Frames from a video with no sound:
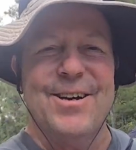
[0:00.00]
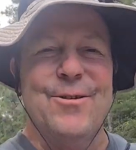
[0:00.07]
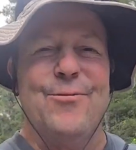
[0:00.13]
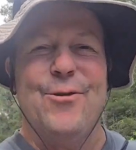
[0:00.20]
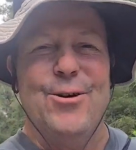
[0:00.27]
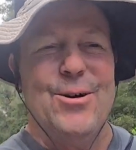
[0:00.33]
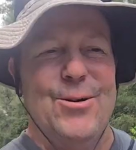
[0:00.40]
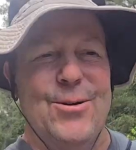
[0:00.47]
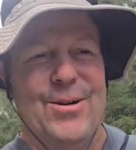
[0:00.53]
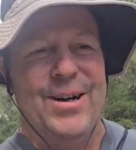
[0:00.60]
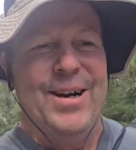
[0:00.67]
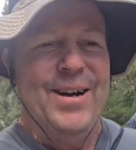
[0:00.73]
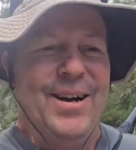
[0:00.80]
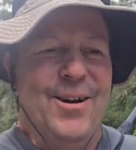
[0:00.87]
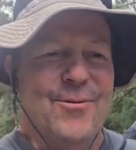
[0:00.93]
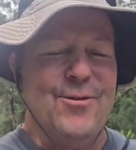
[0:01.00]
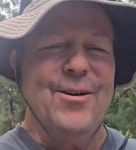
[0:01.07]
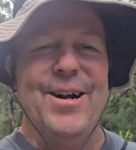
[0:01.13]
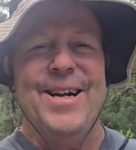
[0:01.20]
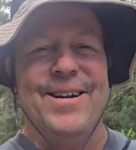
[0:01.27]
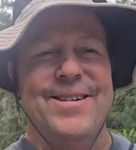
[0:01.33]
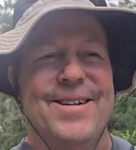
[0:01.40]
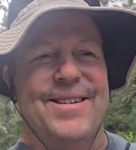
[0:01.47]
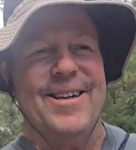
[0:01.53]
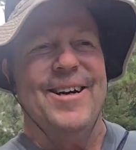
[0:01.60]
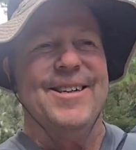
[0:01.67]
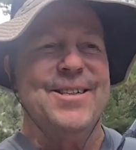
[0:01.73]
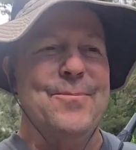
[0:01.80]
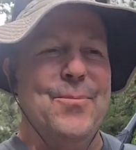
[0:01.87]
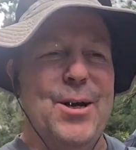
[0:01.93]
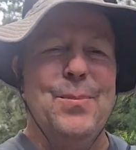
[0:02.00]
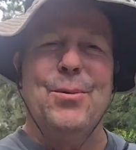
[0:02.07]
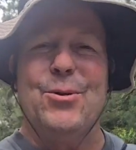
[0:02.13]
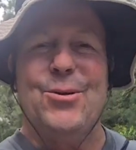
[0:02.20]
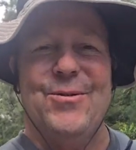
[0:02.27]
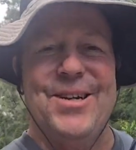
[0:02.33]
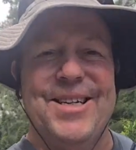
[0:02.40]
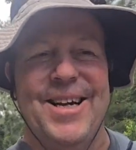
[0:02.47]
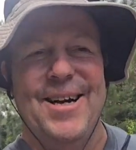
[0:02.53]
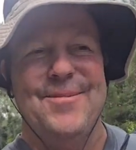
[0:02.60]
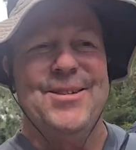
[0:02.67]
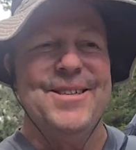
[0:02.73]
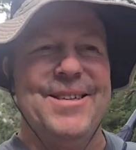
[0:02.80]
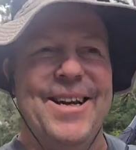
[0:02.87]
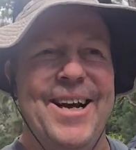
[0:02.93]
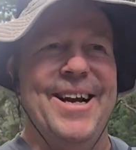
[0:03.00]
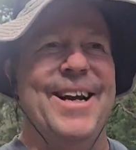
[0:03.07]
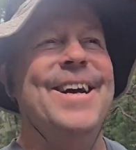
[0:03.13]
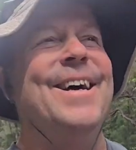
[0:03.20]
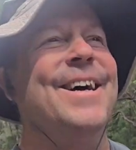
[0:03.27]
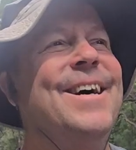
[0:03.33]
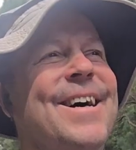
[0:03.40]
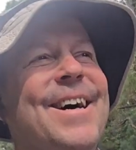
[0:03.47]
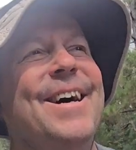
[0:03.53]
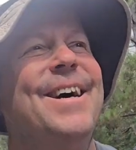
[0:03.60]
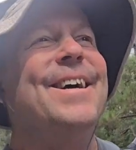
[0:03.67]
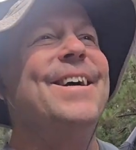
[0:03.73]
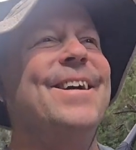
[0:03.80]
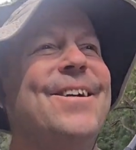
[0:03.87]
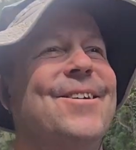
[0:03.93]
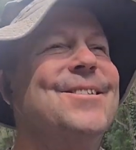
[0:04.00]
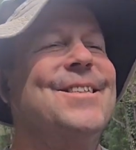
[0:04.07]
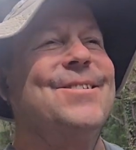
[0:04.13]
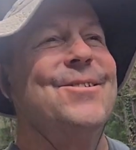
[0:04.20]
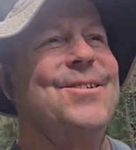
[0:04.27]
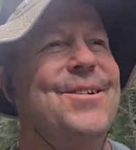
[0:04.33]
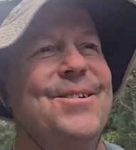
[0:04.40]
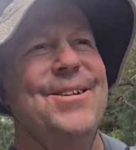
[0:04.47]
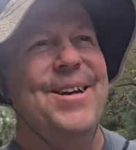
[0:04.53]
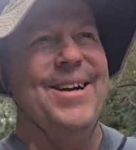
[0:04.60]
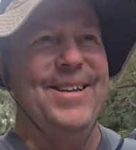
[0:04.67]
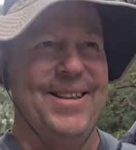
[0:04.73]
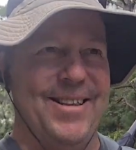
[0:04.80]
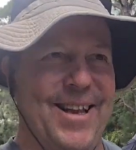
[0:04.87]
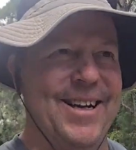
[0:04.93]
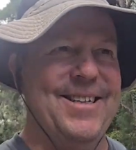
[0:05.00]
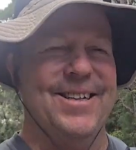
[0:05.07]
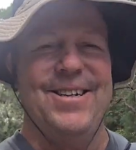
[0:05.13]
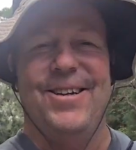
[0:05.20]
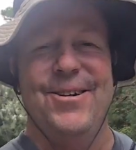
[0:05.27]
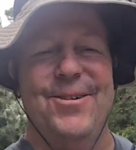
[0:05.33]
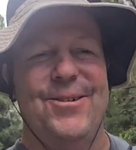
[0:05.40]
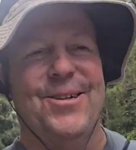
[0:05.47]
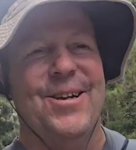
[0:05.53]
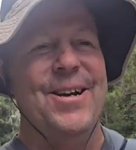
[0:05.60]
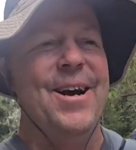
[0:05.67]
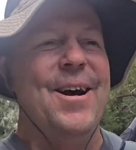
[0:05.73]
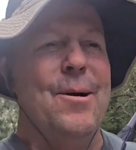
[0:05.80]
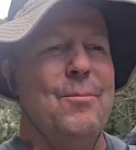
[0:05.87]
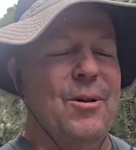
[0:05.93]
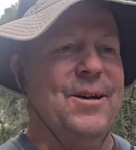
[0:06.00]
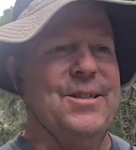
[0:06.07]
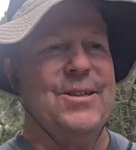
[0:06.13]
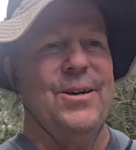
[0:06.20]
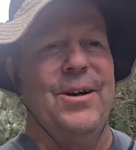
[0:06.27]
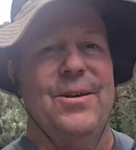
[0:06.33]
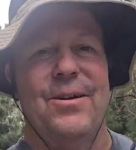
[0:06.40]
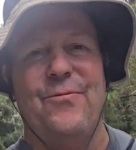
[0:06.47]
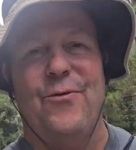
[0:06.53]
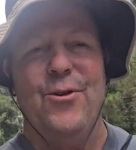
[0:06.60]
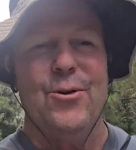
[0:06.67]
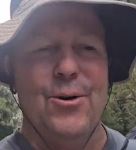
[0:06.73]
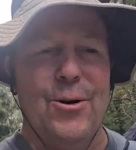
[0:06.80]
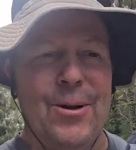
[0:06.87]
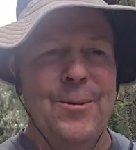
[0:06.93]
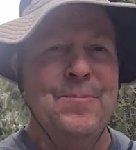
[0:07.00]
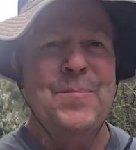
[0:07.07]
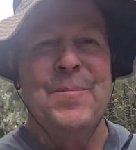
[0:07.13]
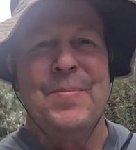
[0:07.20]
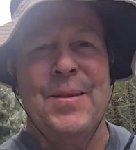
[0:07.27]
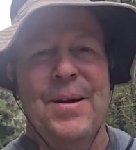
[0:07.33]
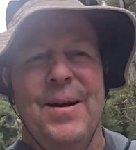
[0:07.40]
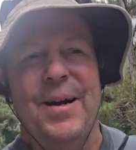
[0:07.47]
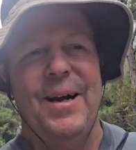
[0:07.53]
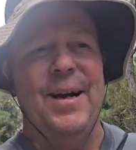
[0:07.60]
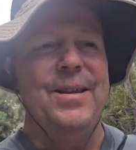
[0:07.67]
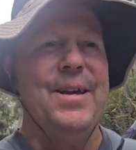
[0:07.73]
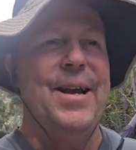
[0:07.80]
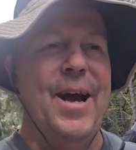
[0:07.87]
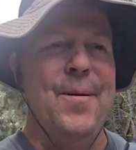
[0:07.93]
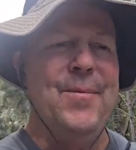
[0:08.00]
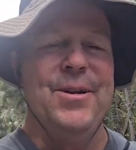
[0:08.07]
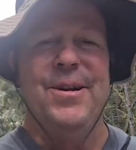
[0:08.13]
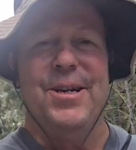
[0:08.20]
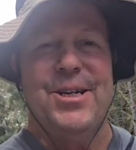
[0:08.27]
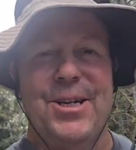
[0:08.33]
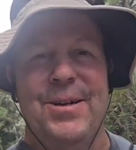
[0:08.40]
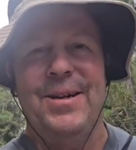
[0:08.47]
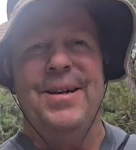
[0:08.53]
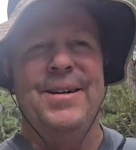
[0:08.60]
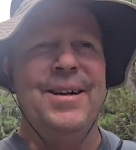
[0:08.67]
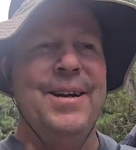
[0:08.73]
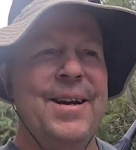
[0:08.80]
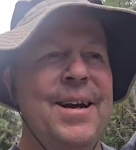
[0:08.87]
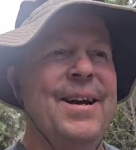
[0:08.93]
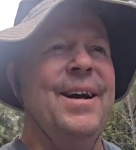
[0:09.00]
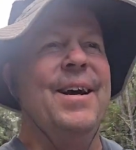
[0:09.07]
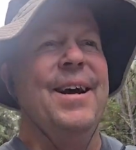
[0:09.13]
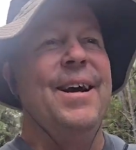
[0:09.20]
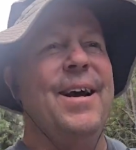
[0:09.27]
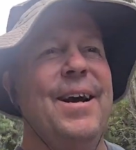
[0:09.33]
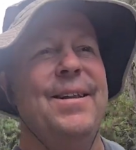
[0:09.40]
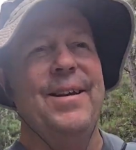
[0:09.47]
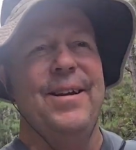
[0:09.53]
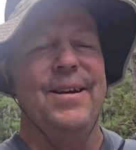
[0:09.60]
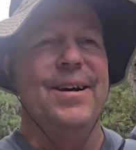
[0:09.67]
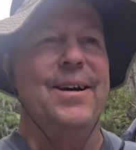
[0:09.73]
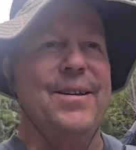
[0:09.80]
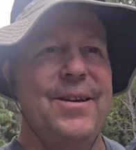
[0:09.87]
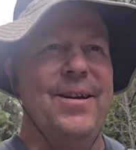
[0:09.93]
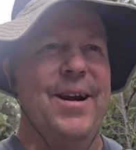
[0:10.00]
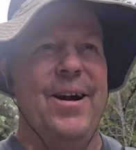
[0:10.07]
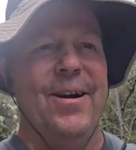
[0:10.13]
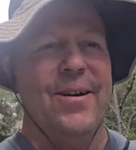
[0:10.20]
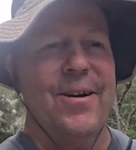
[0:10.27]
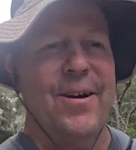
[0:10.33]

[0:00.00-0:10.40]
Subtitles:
food for 800,000 people three times a day? You know, so that's a huge, plus all the fuel and the ammunition and the air